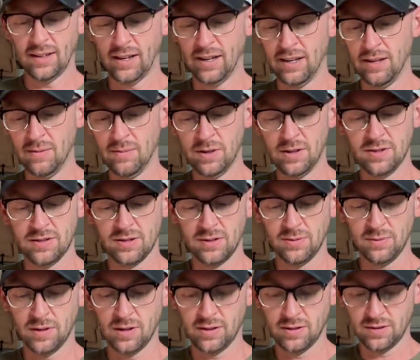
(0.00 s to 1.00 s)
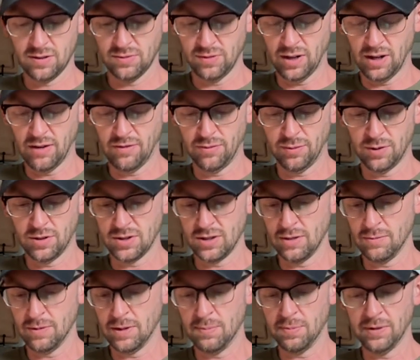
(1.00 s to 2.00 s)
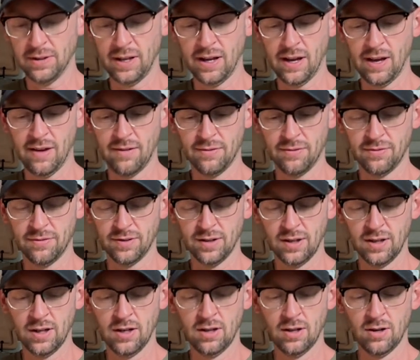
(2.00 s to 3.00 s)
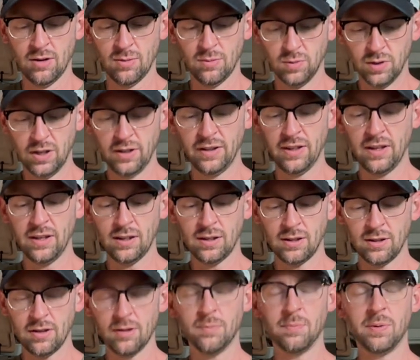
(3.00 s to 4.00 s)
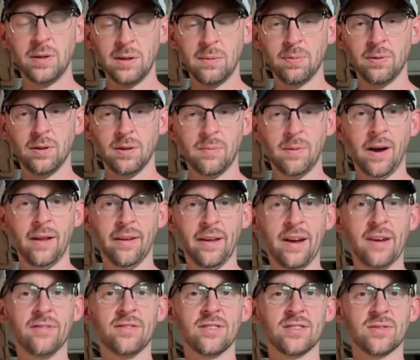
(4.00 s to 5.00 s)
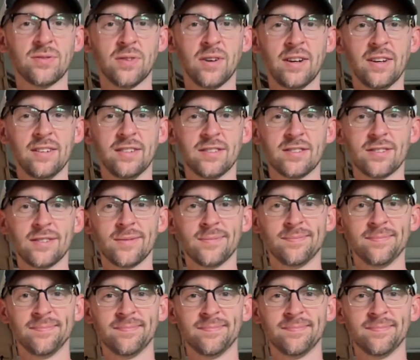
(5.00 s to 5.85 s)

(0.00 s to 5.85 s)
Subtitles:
I am also one of those very fortunate people that have really good people in my life as friends.